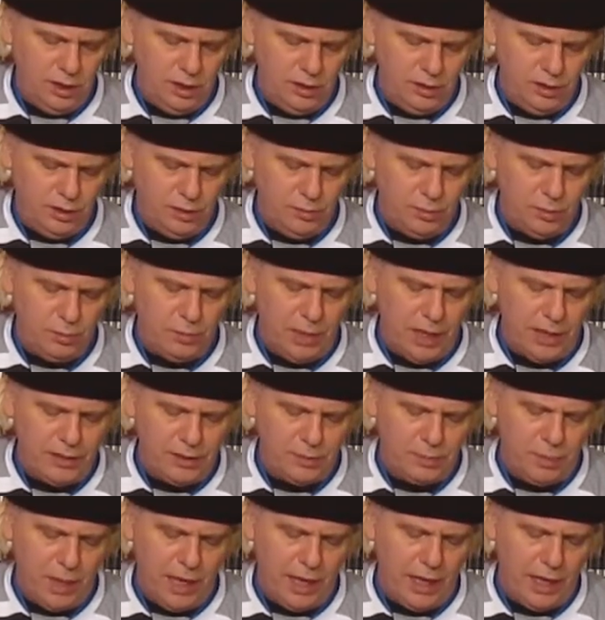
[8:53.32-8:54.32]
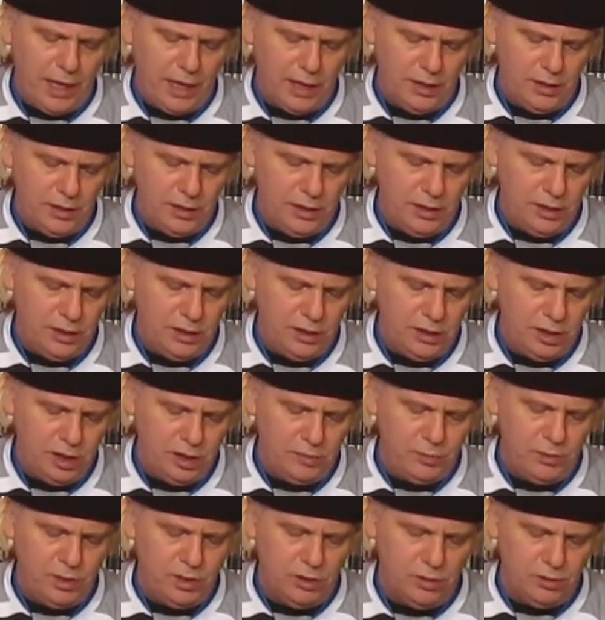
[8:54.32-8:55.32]
Superman's pal,
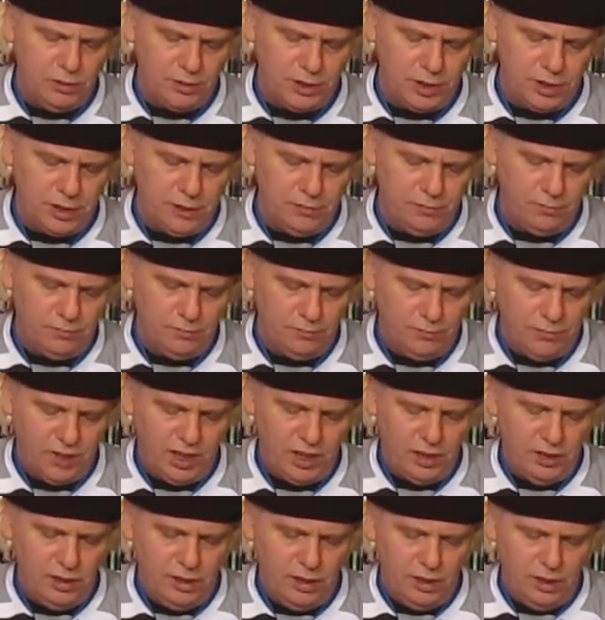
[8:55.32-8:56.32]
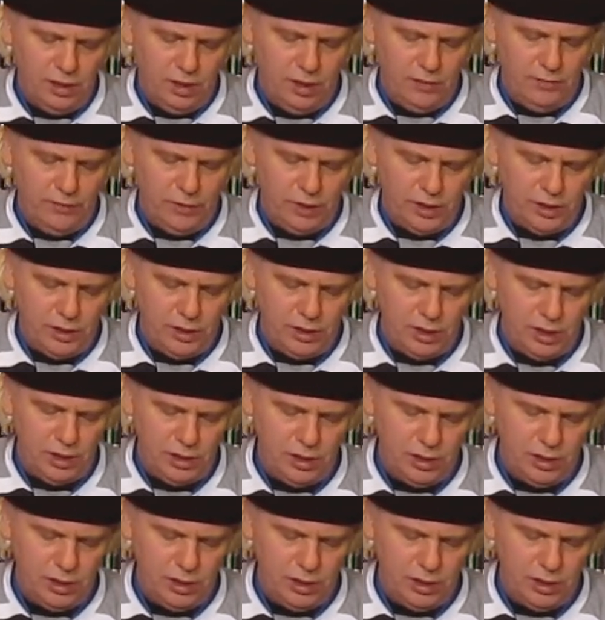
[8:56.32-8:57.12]
Jimmy Olsen, a very